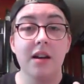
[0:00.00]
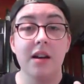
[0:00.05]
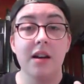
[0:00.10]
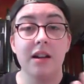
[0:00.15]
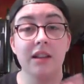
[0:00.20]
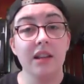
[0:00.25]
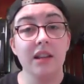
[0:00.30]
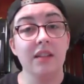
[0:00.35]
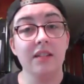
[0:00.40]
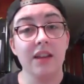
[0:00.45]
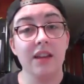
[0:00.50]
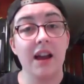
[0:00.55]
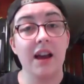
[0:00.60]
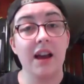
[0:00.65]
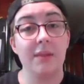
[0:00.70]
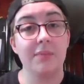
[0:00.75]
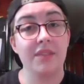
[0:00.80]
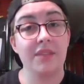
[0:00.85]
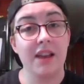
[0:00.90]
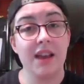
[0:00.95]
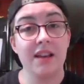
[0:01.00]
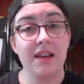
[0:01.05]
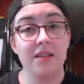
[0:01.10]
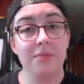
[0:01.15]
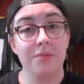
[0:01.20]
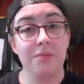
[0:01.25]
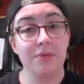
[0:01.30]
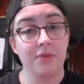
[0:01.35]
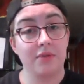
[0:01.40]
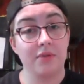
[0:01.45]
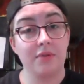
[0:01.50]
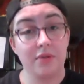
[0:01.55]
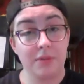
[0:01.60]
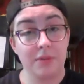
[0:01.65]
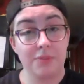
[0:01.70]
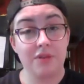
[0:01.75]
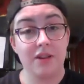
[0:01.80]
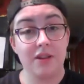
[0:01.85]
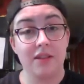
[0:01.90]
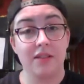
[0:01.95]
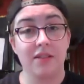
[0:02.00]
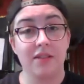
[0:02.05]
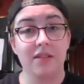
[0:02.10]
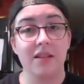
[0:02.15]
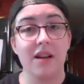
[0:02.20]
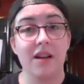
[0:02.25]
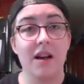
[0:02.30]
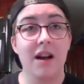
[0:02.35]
illegally obtained prescriptions,